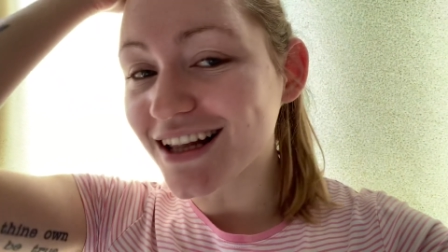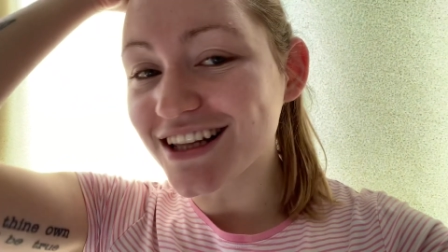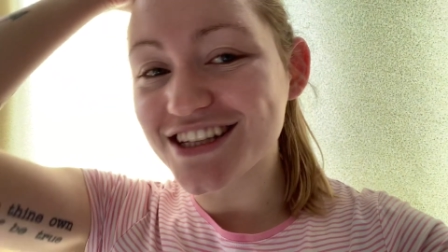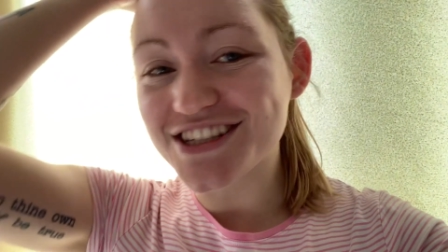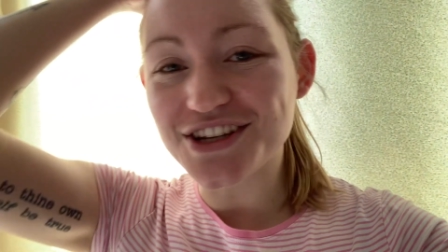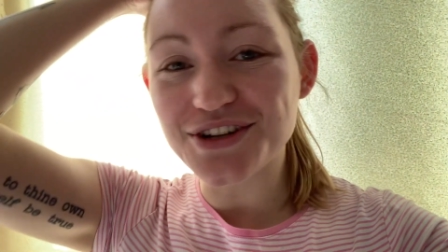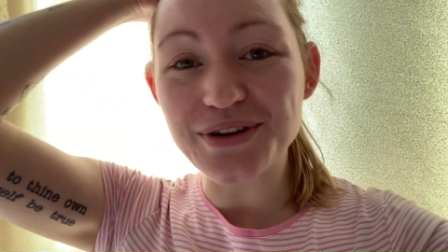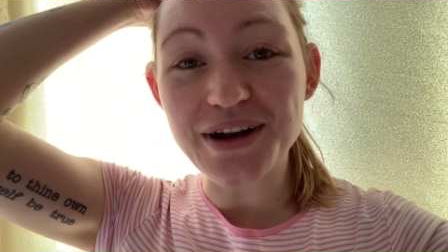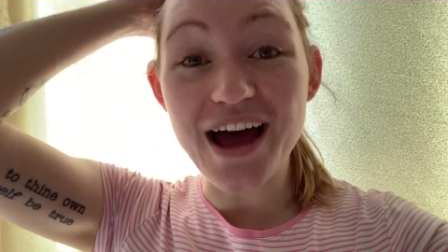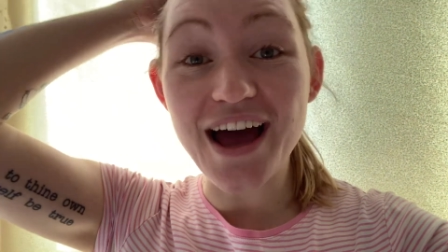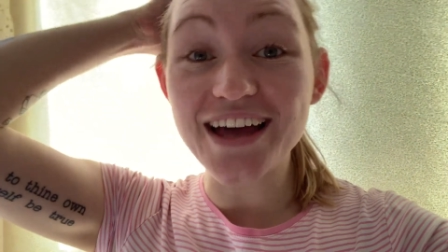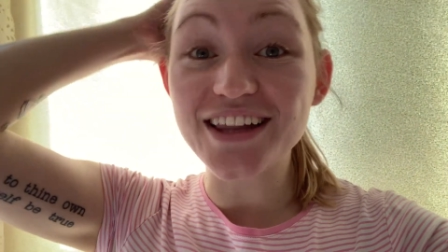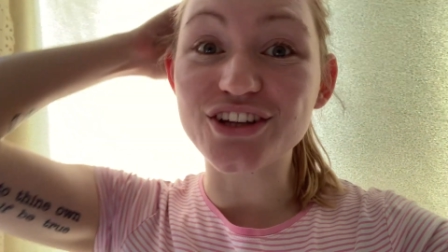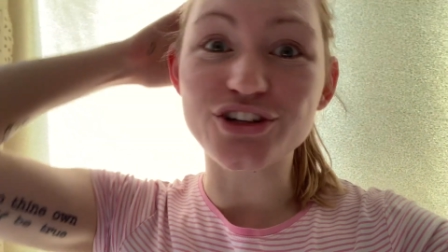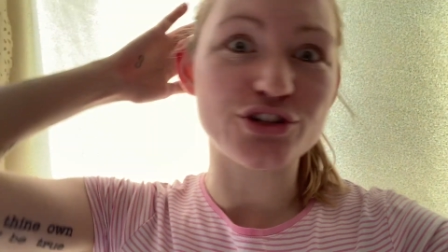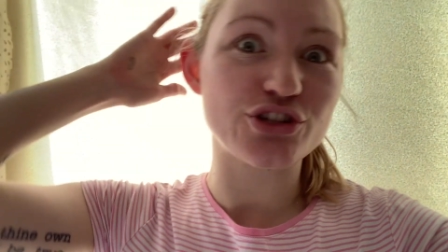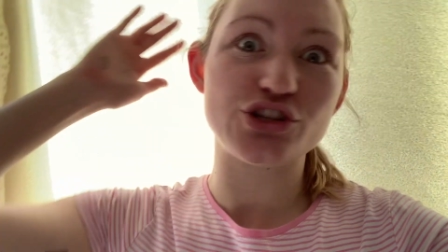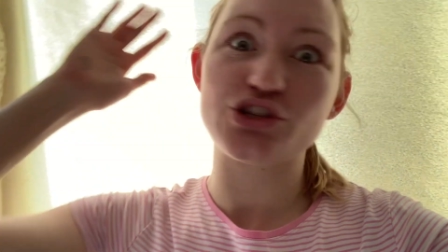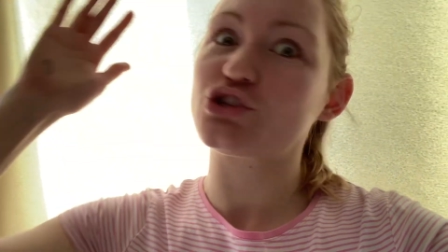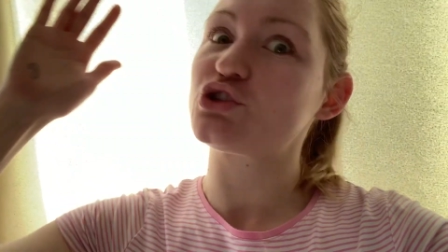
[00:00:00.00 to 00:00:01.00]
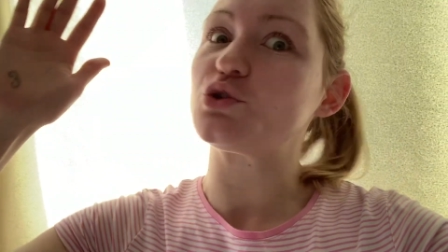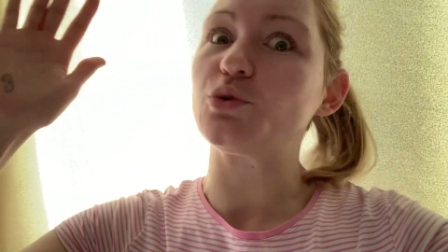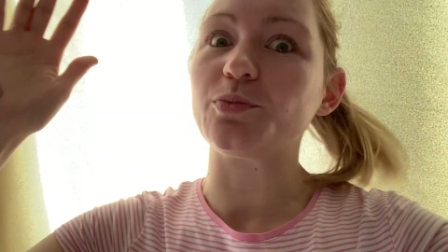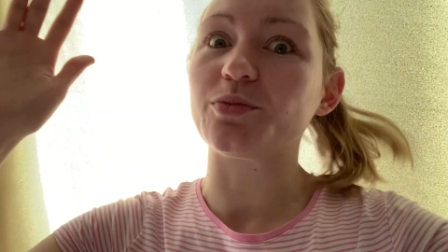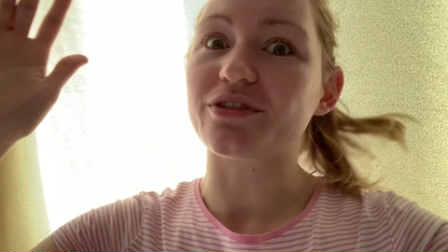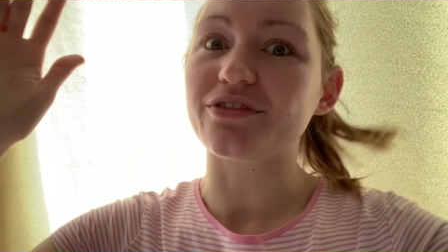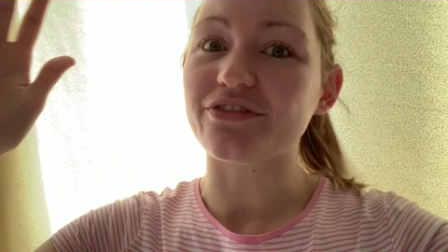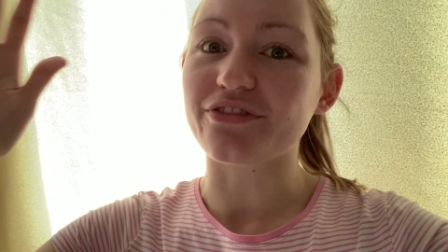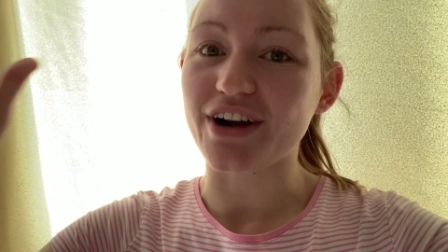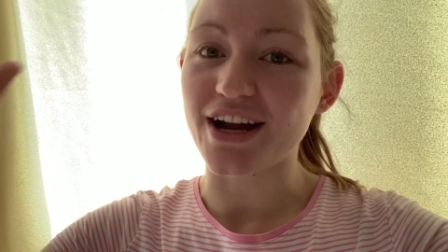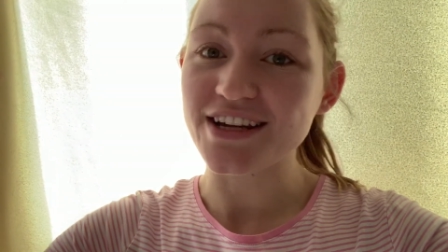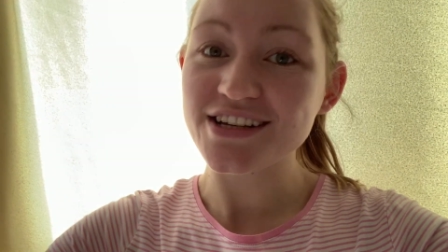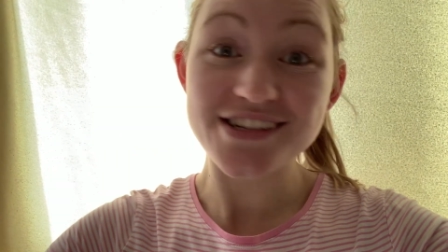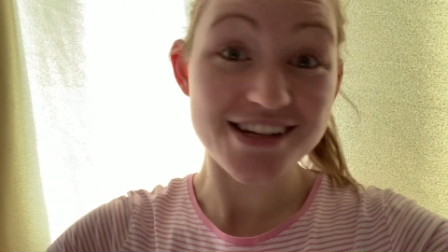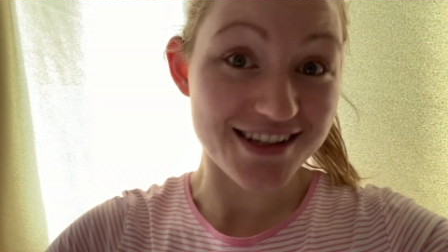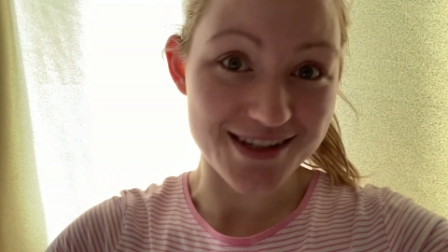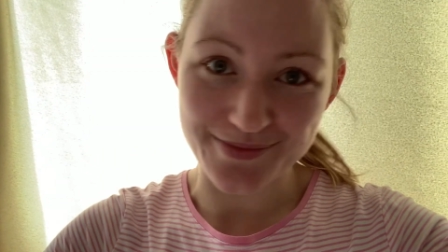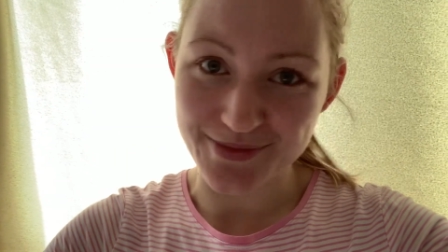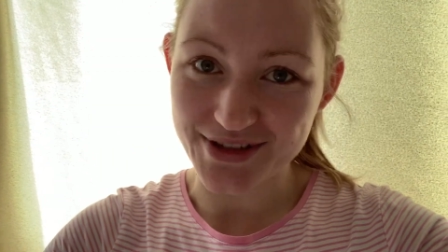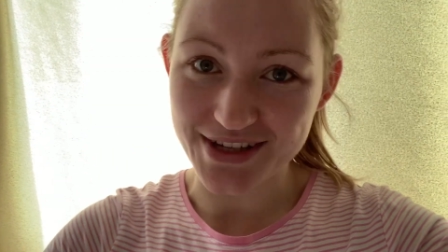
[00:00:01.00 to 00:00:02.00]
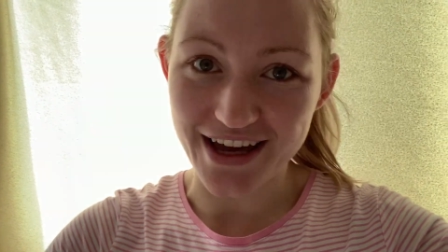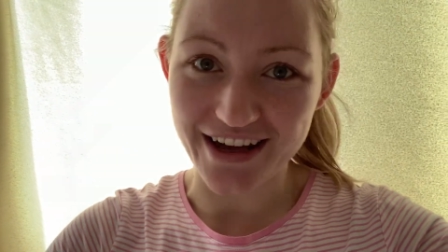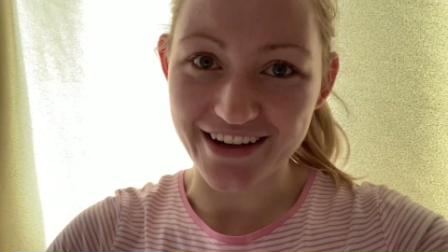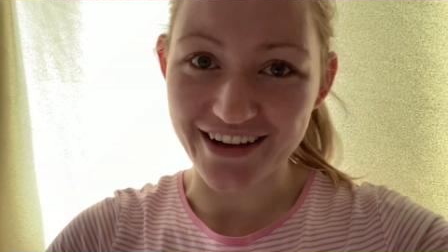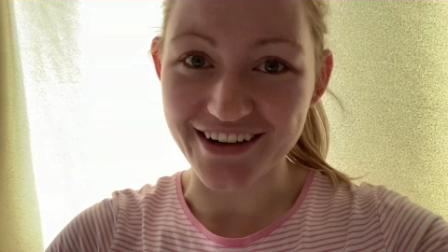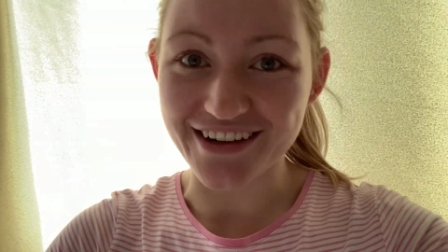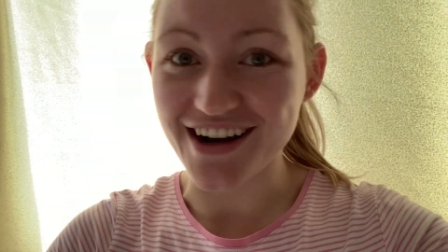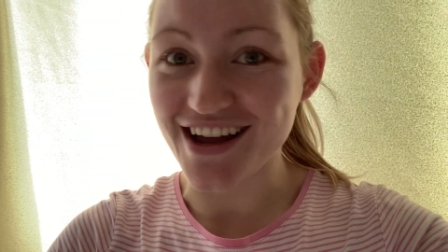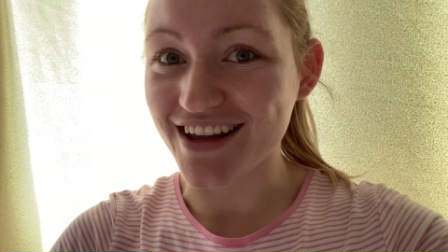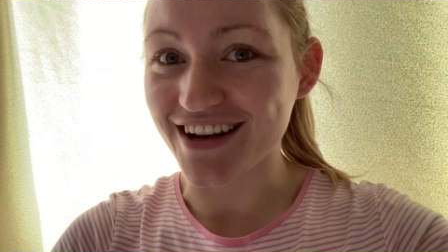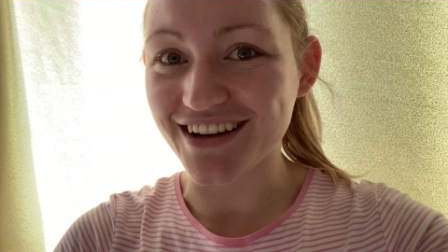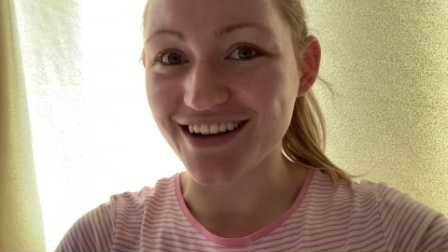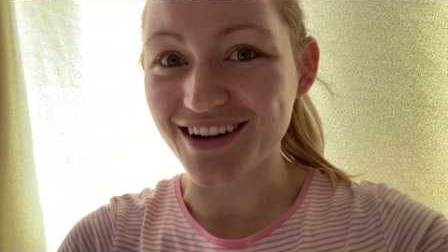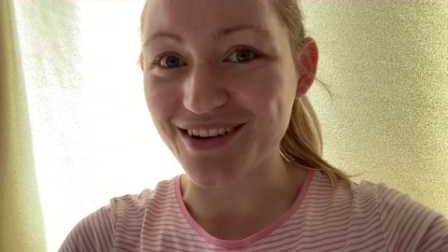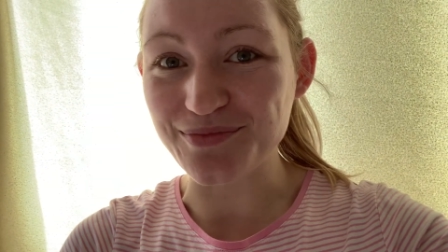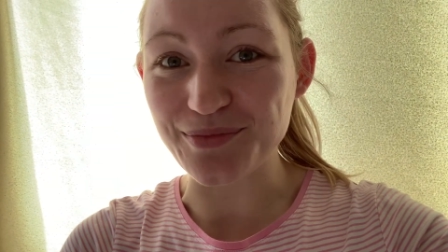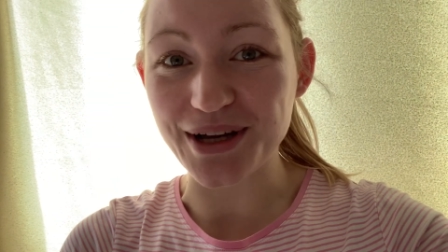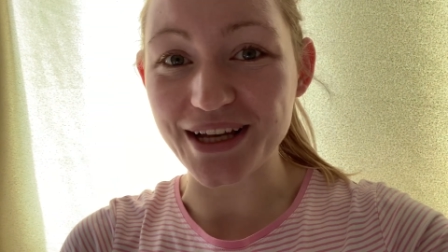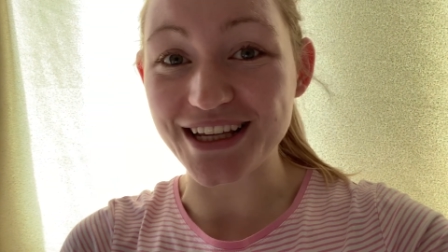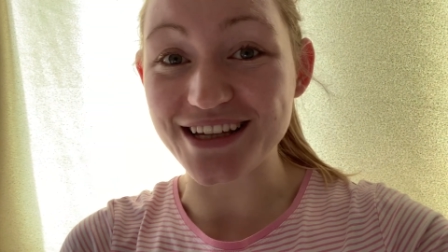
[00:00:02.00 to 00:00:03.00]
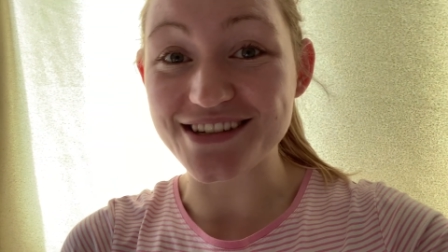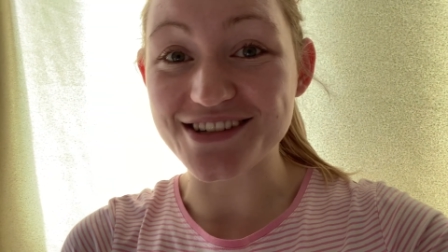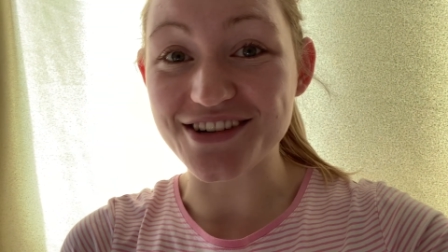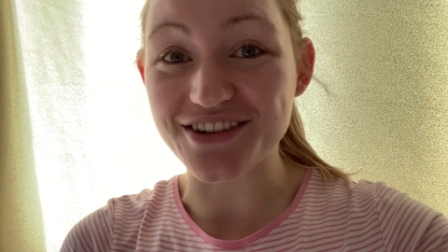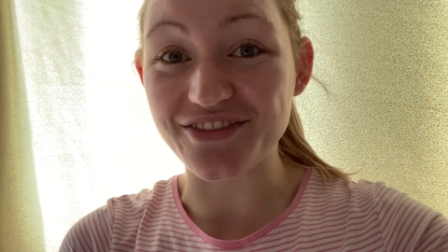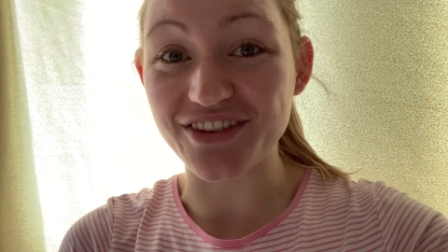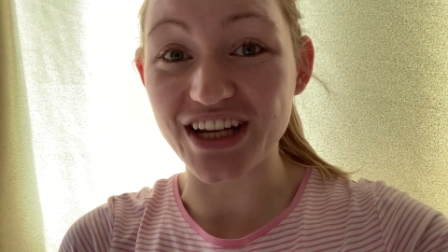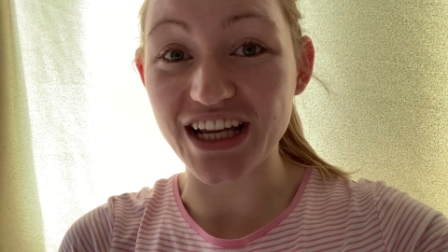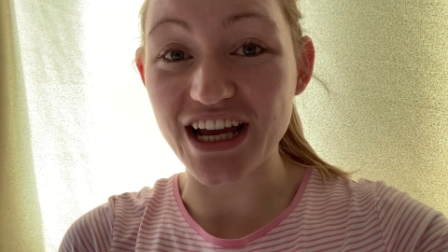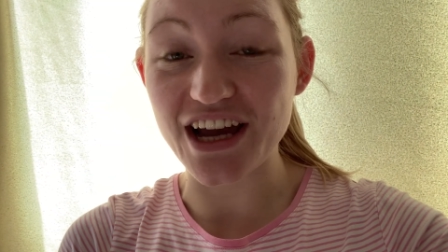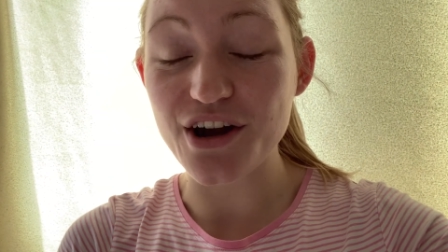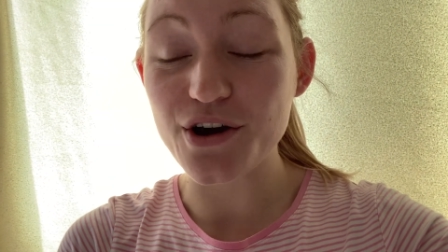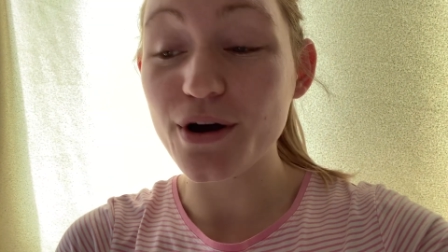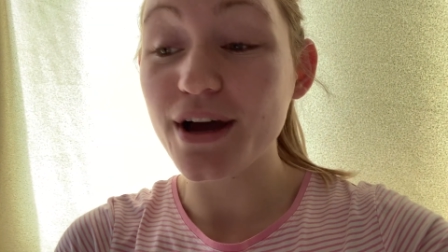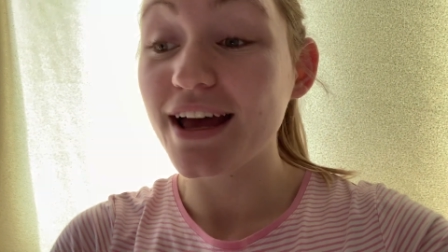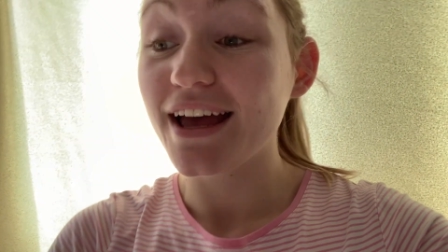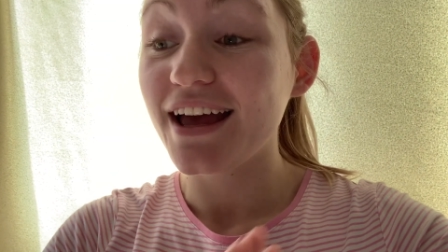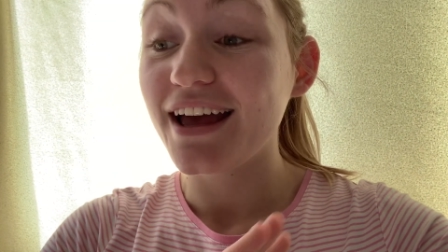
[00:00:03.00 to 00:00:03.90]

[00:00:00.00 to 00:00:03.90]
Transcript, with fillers: don't I look super fresh as I'm sat here editing my Easter video.